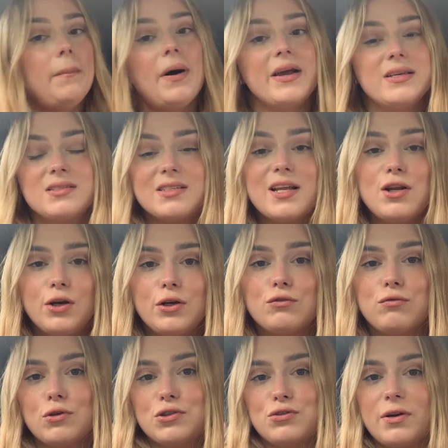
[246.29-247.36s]
But it's still a good
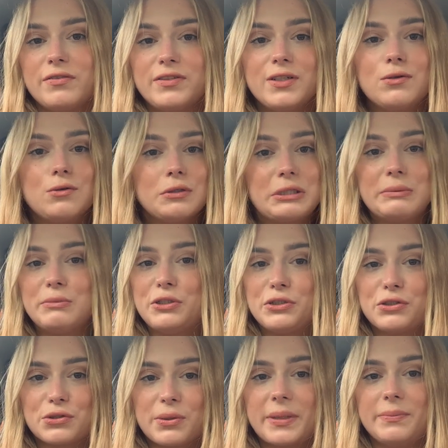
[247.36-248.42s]
roster. I've still got some
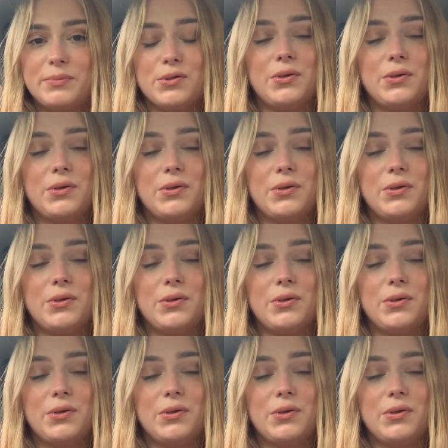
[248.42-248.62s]
good trips